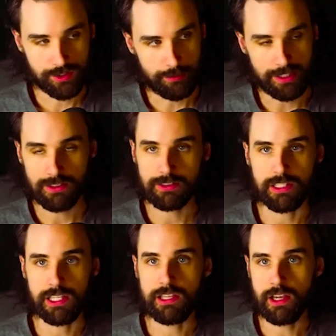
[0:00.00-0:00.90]
So
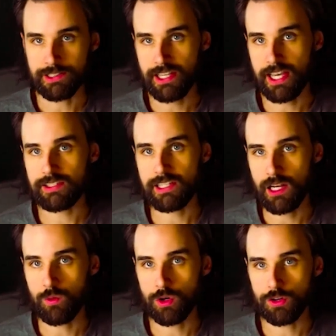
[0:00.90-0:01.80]
basically a test
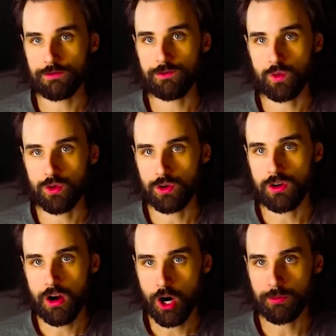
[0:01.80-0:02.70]
network for
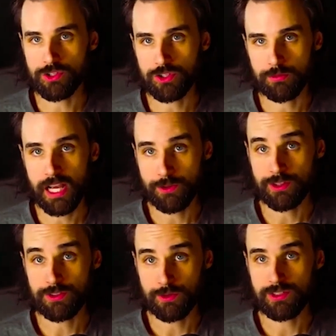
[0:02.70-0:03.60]
Arbitrum Nitro,
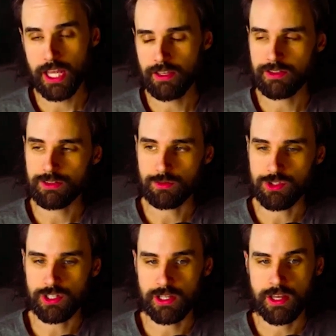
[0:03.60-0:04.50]
this new scaling
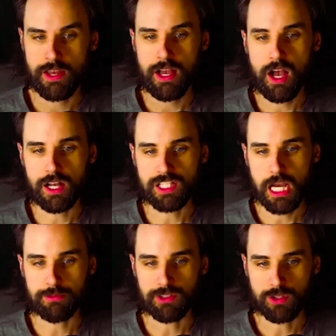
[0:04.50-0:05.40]
solution, on
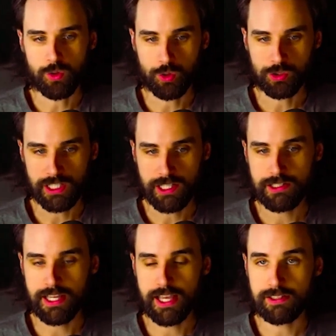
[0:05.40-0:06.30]
top of the
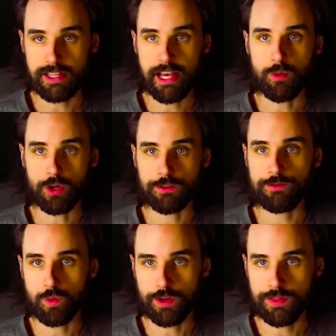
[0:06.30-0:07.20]
Goerli test network
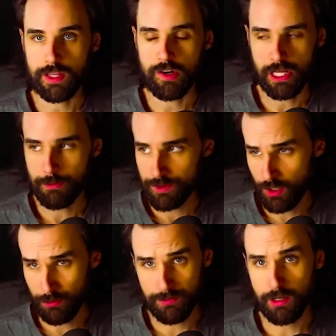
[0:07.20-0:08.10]
for Ethereum.
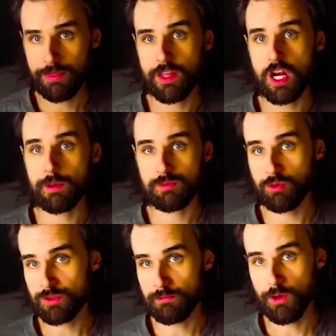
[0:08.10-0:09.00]
So, Ethereum
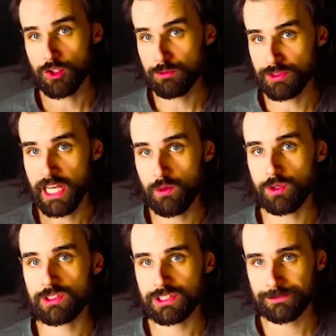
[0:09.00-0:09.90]
supports multiple
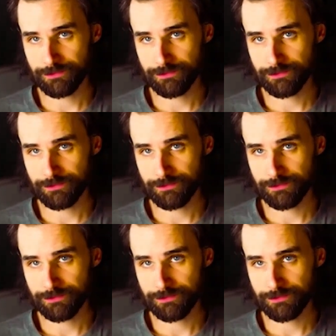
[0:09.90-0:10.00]
networks.